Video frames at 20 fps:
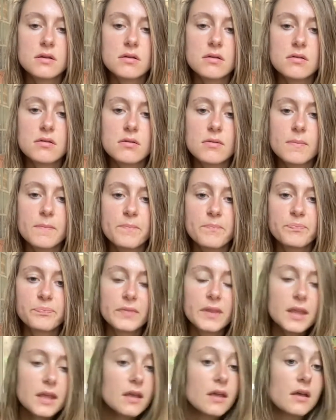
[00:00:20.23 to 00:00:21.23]

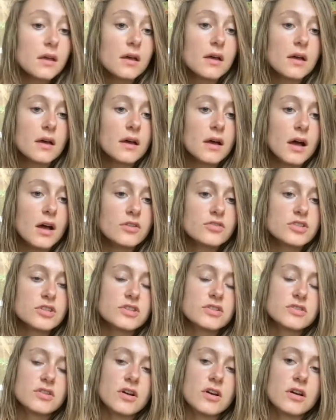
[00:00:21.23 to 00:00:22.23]
I'll just
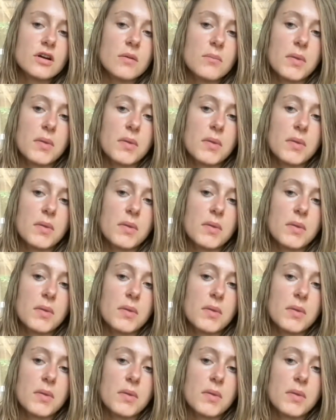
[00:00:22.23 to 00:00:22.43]
start